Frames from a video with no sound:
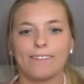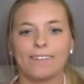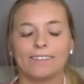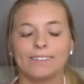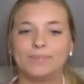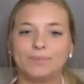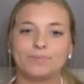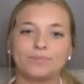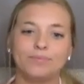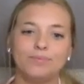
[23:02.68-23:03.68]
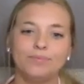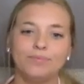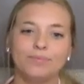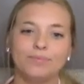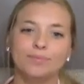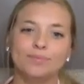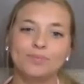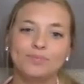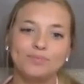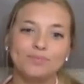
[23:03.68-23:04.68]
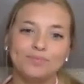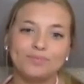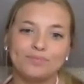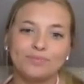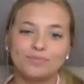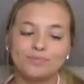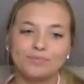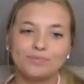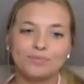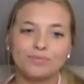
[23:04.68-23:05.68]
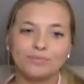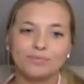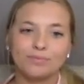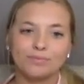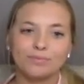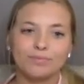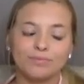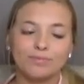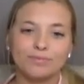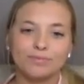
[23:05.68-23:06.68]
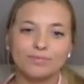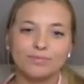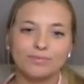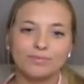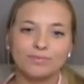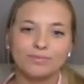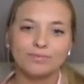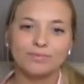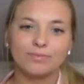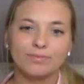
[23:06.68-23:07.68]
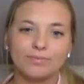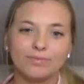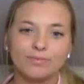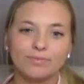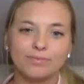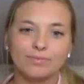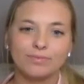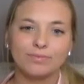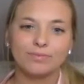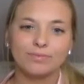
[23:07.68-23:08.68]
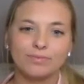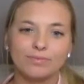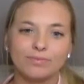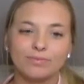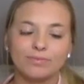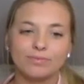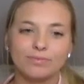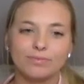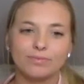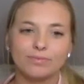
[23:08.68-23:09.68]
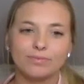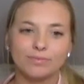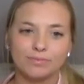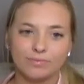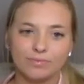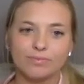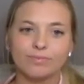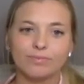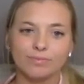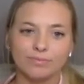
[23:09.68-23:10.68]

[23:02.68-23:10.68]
No words are spoken by the person on screen.